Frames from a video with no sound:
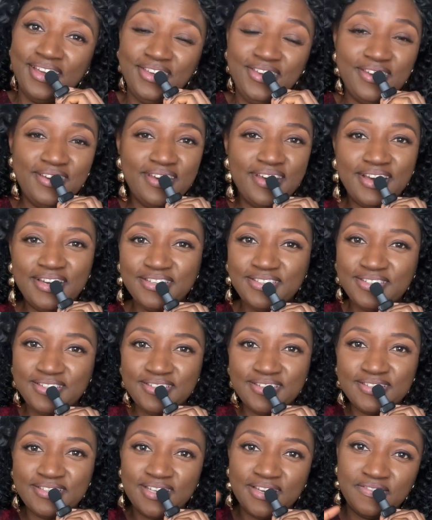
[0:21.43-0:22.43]
You guys
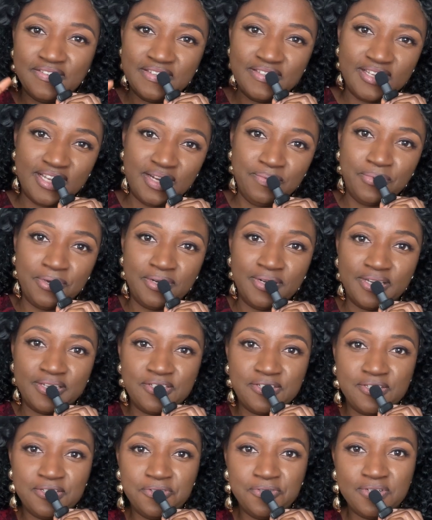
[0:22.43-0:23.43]
don't deserve to celebrate our
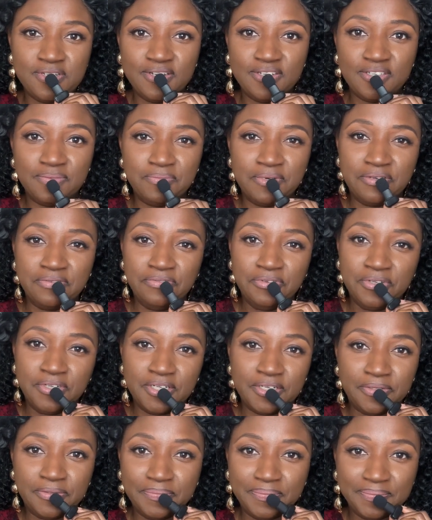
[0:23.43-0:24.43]
children this month. You
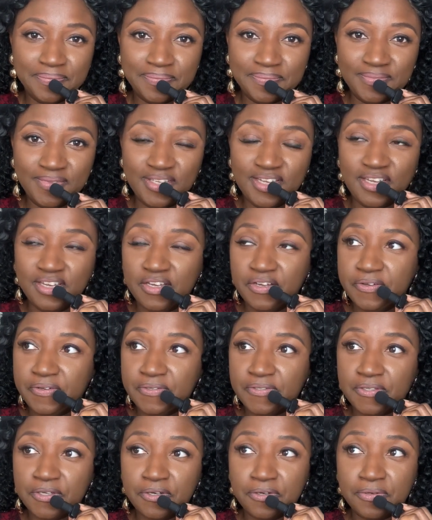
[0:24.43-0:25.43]
don't.
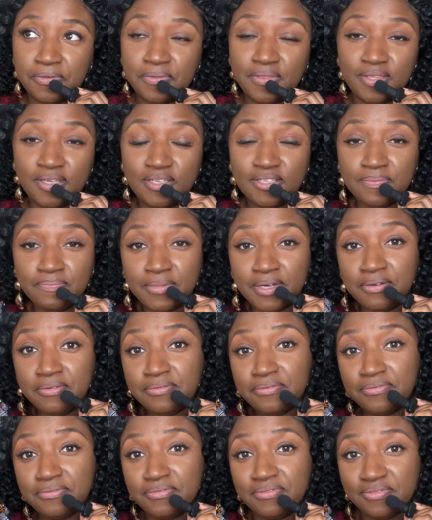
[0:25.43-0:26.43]
So this
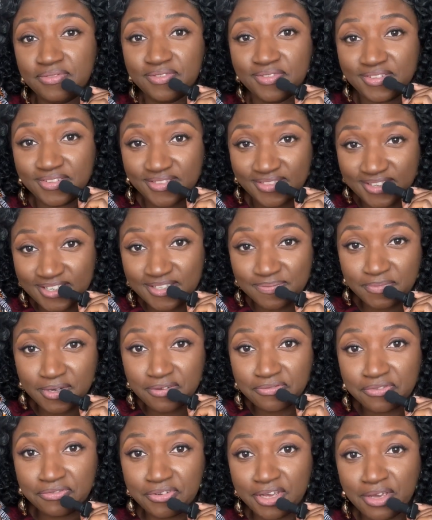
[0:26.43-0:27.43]
month
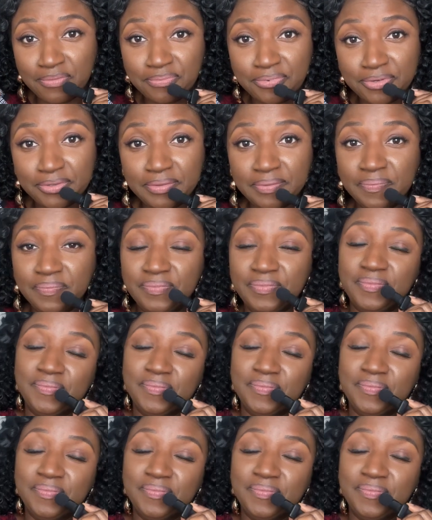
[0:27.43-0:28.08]
of April,